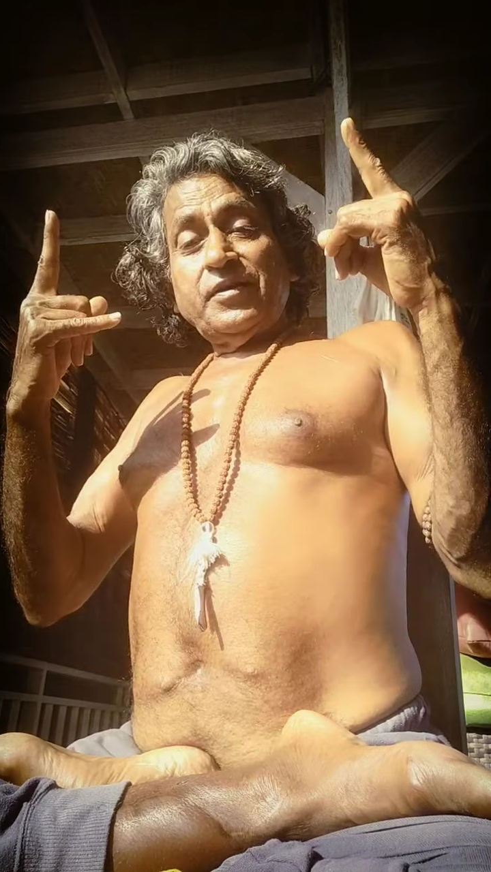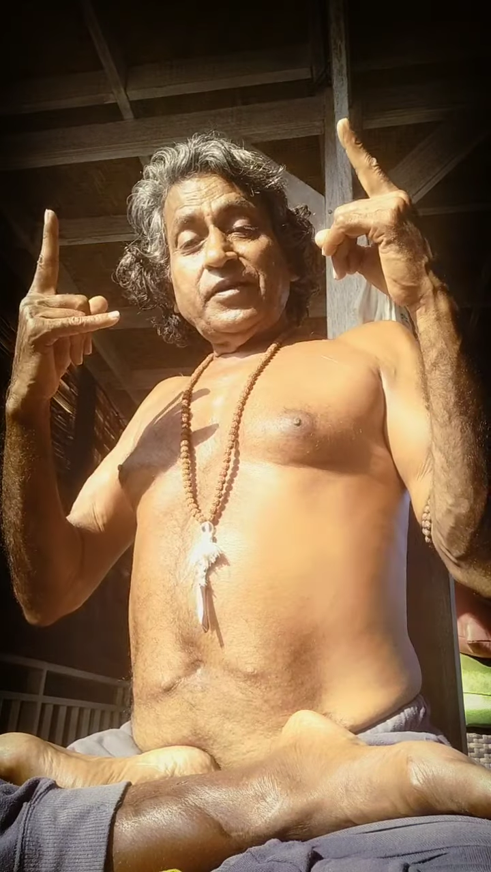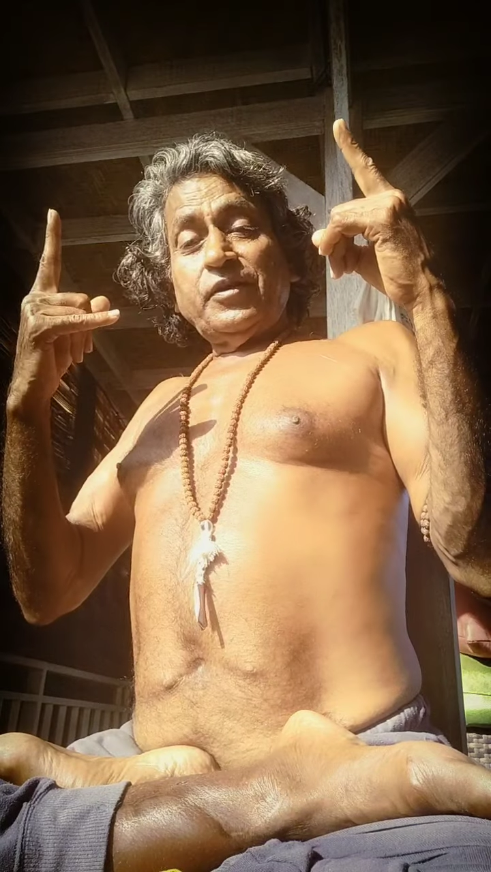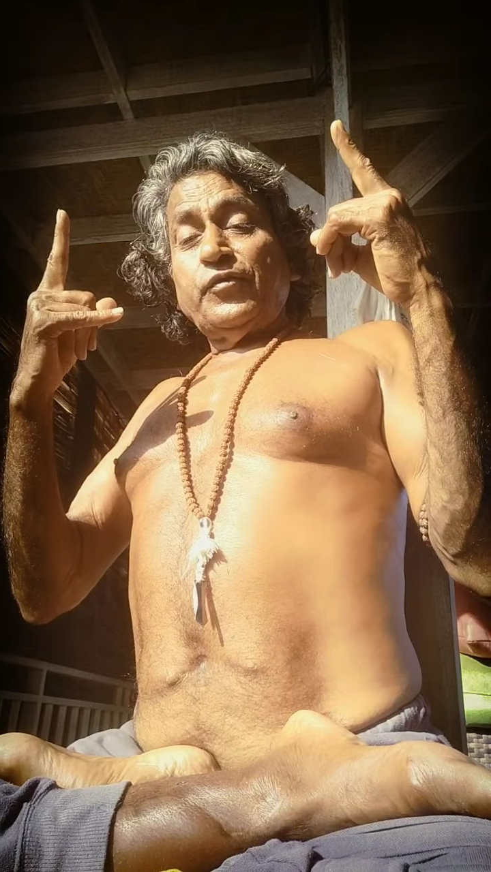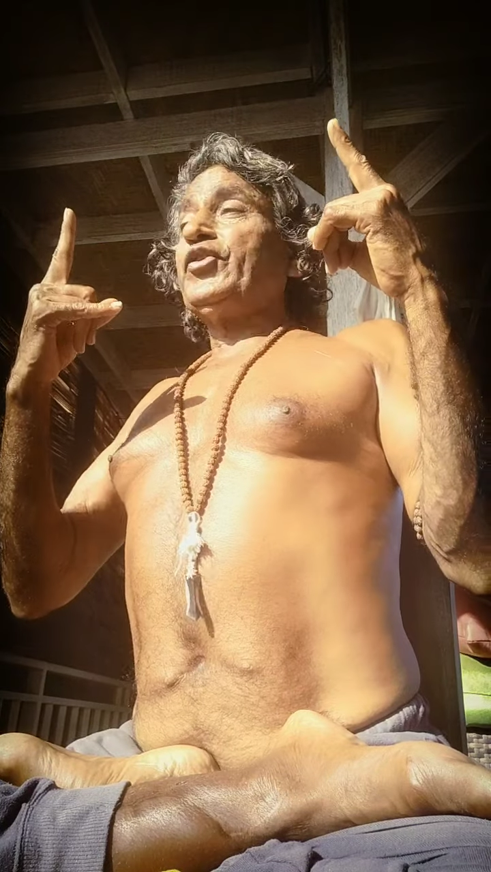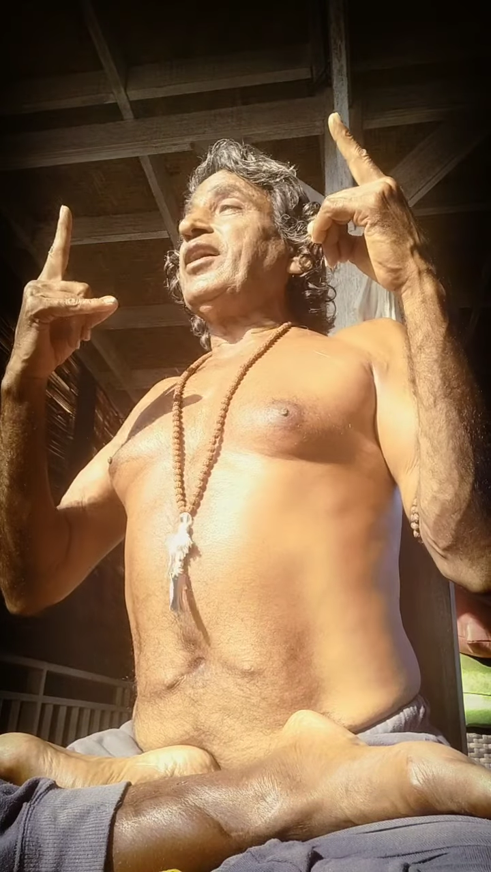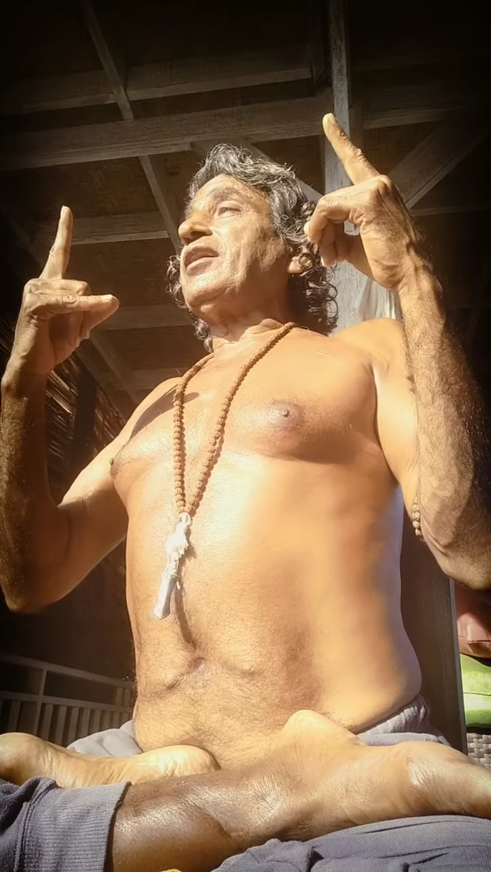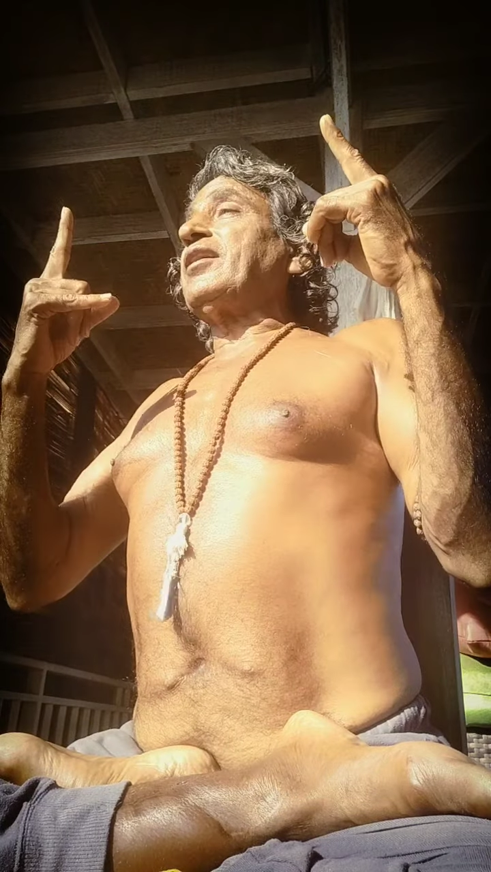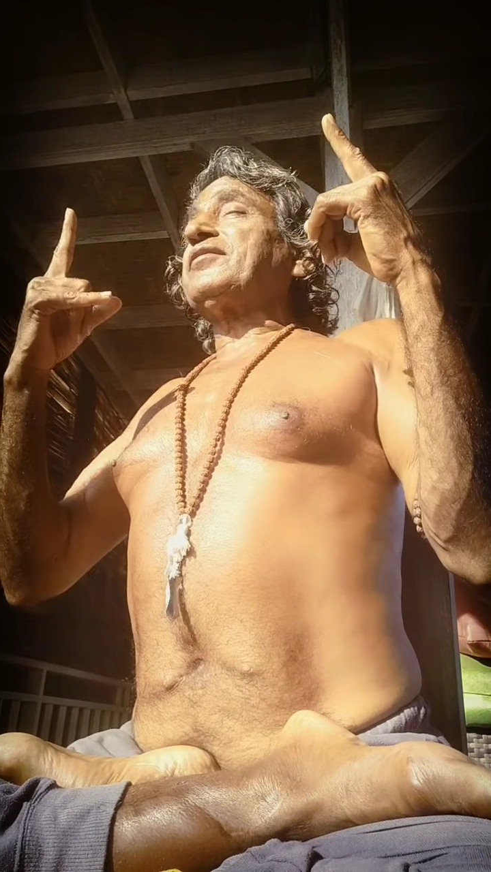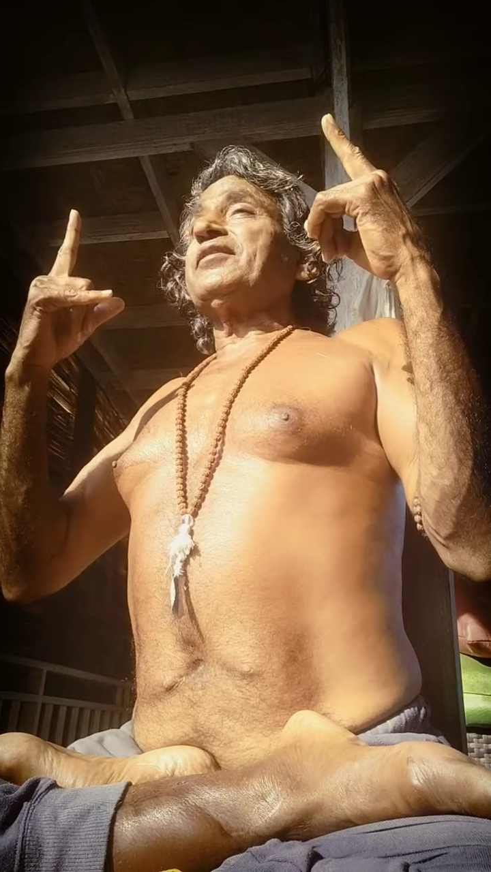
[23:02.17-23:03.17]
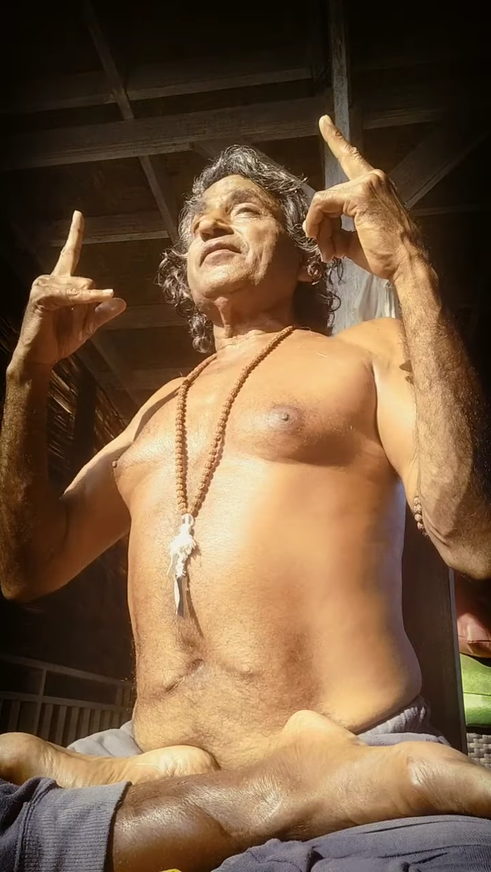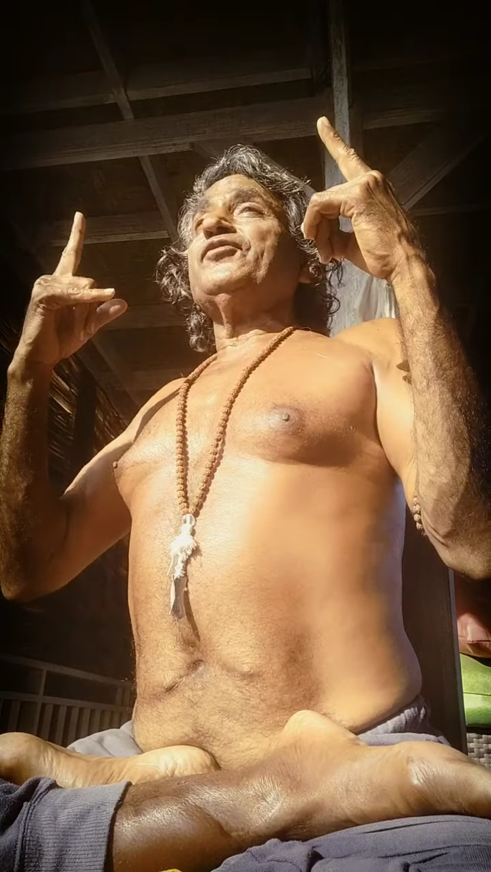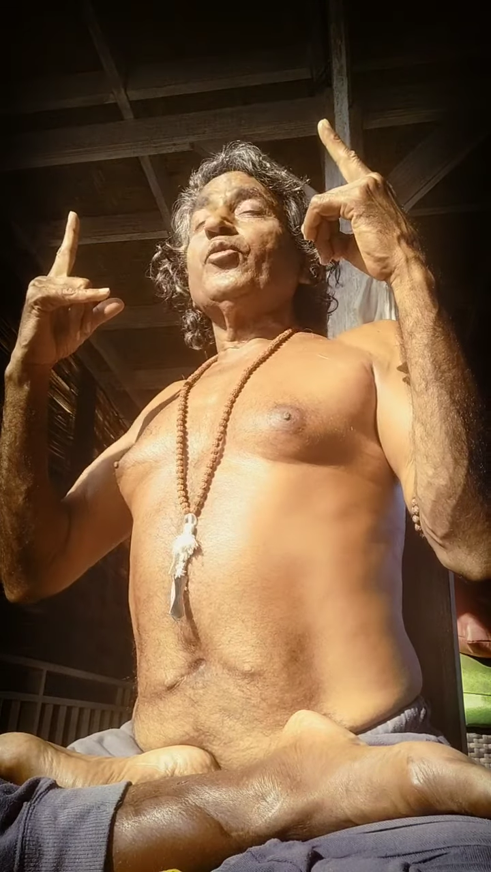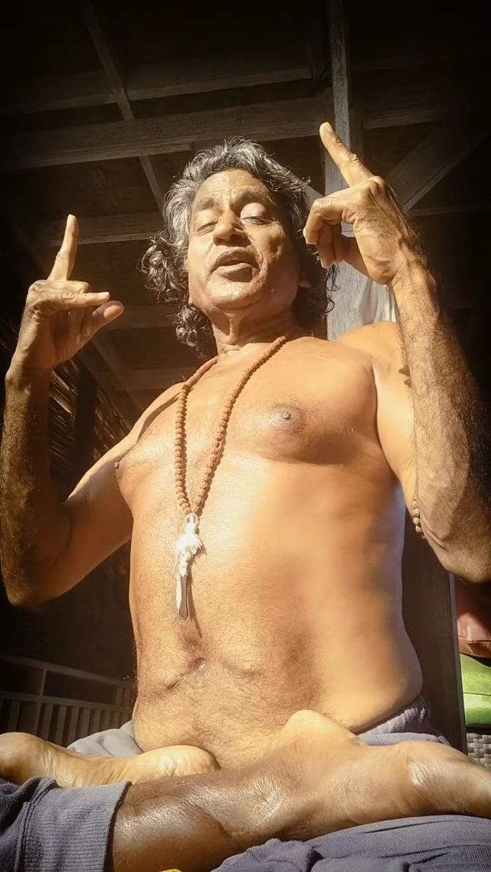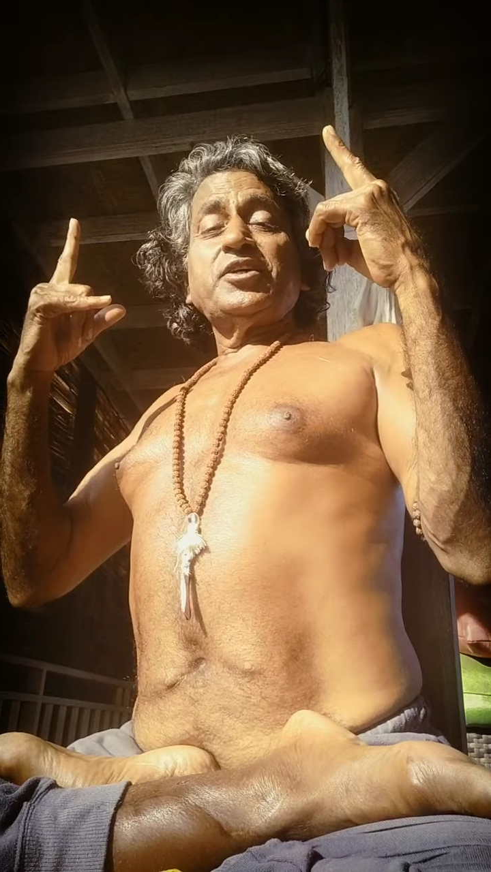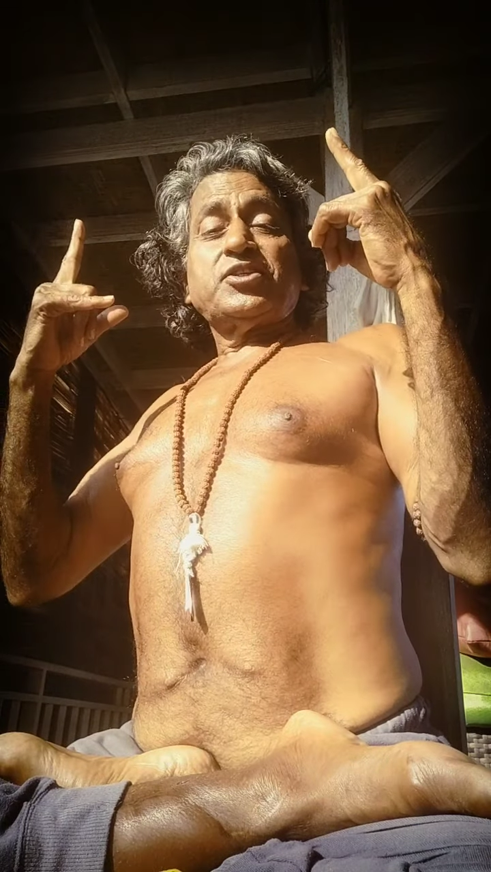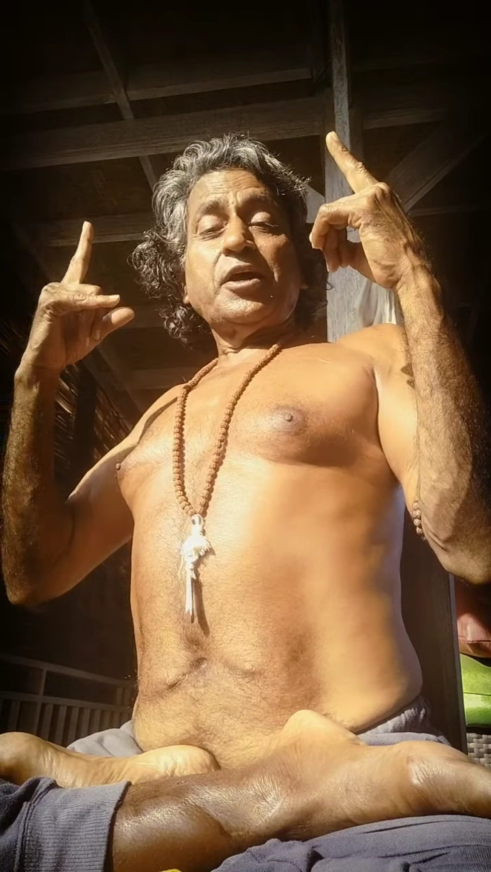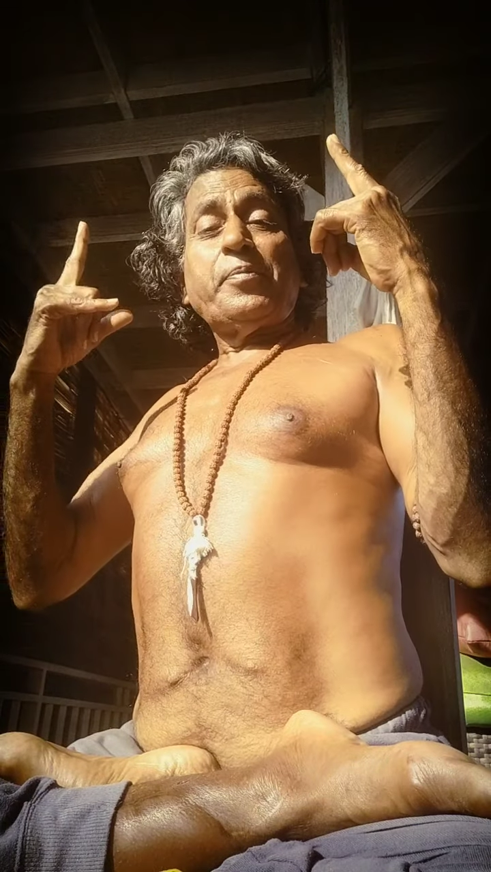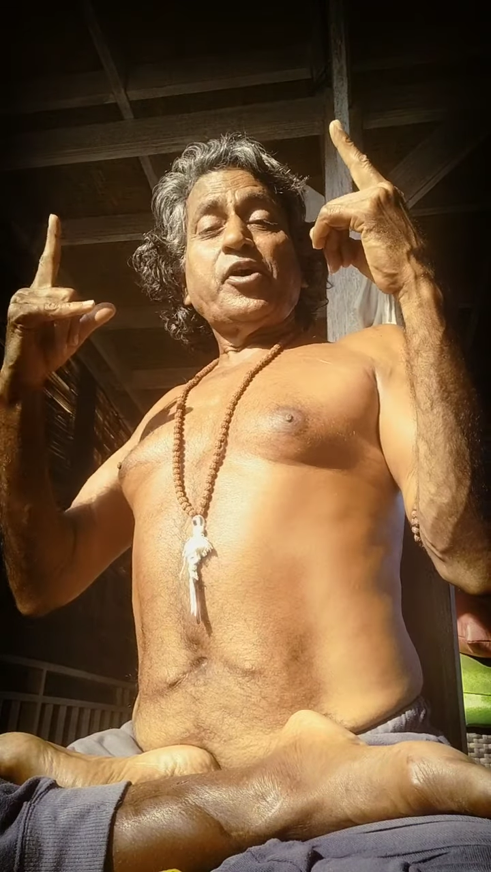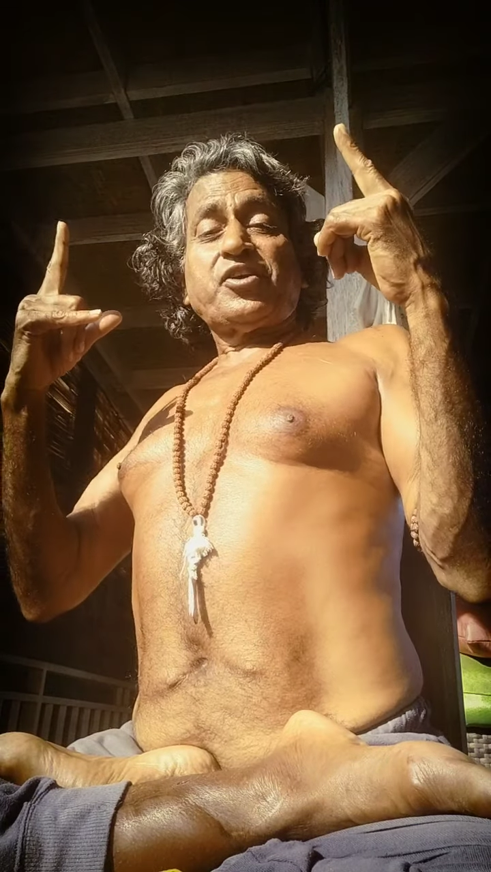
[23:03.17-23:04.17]
If nobody is
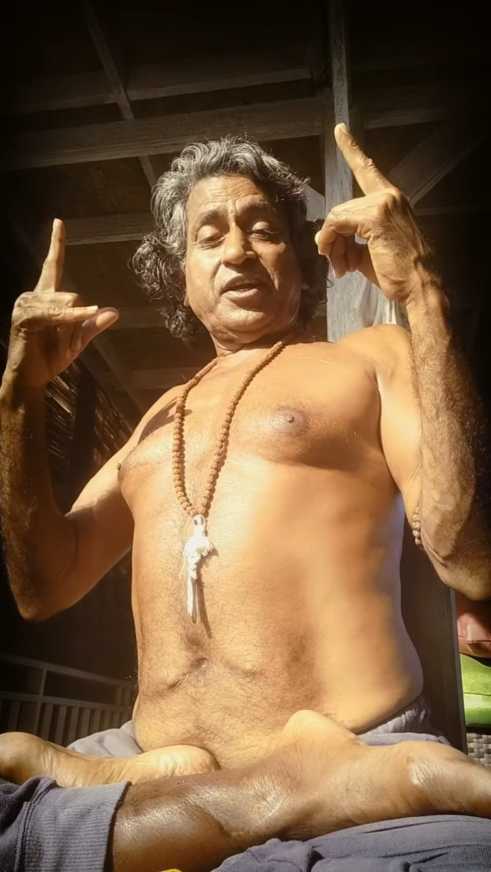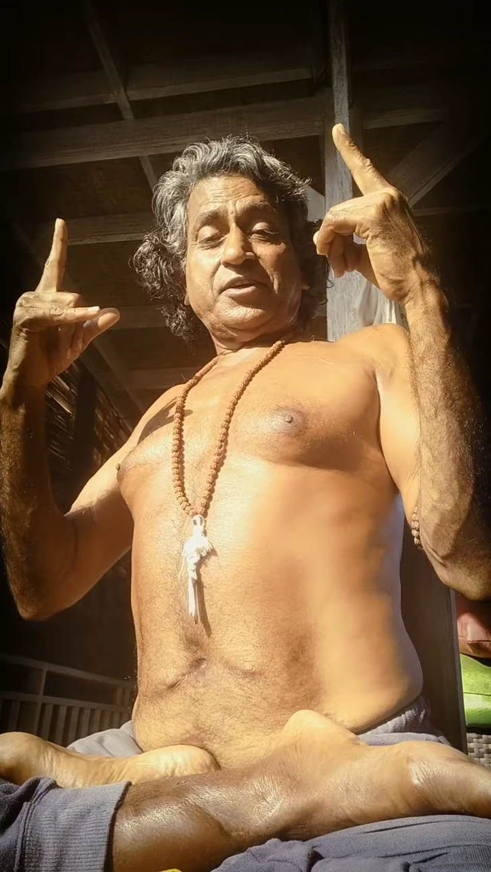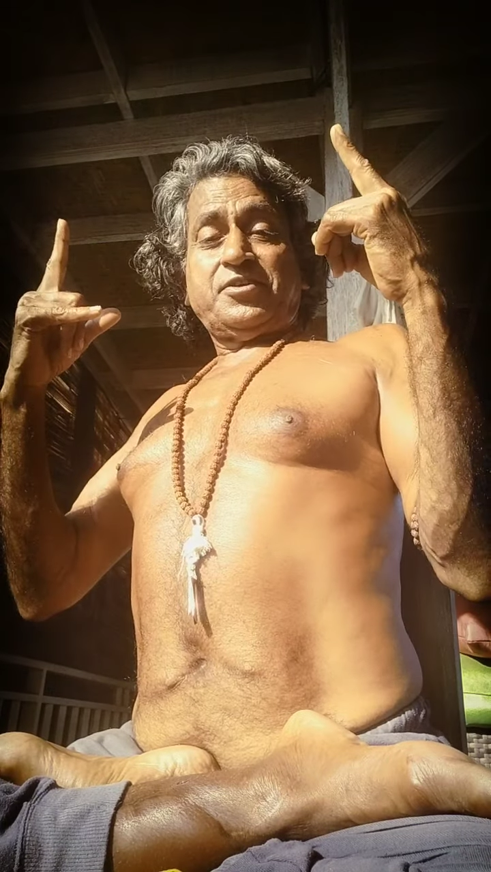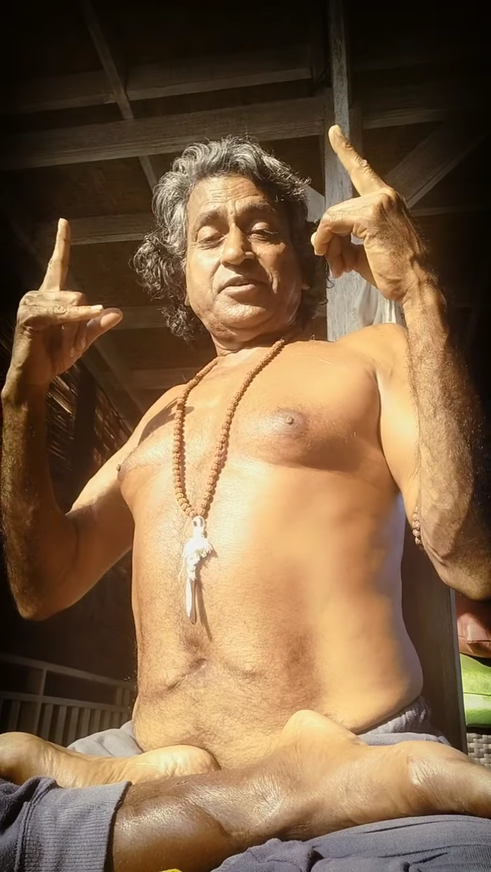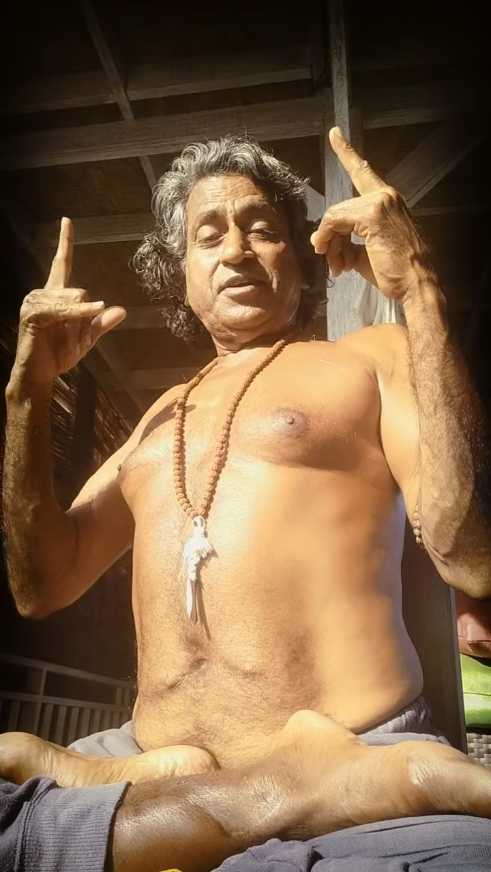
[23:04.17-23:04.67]
hypocrite